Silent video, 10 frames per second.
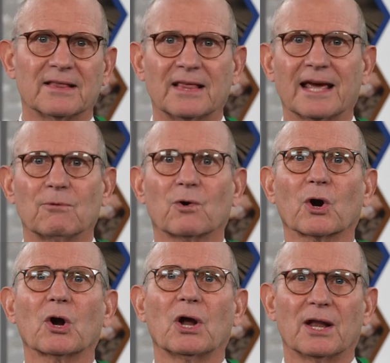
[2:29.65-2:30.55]
They
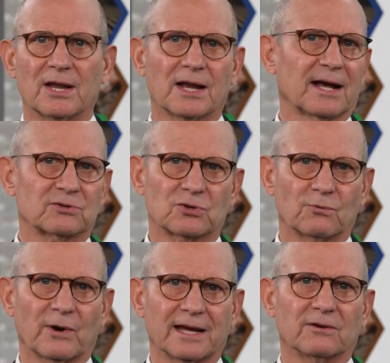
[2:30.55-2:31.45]
were not
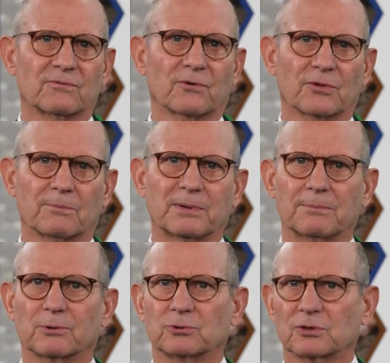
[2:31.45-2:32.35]
to wait for the
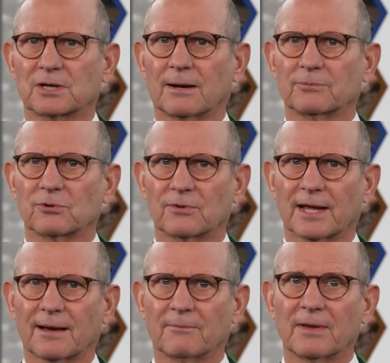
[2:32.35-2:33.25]
people to come to
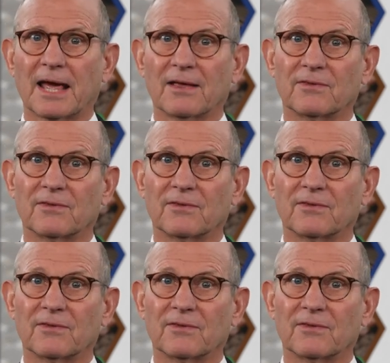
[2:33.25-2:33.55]
them,